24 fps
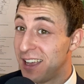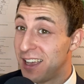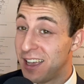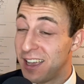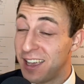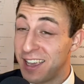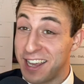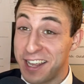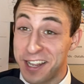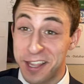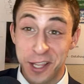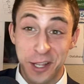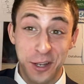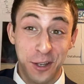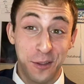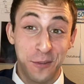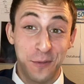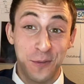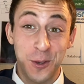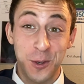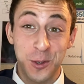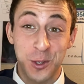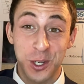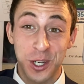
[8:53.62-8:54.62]
Ethan in the
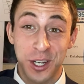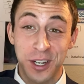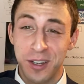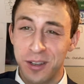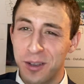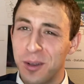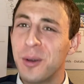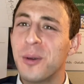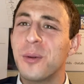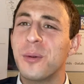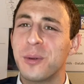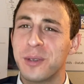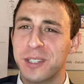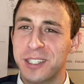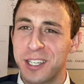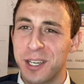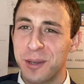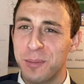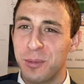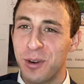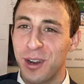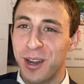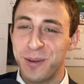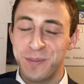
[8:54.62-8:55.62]
future, what's
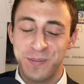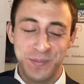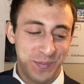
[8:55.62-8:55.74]
good, bro?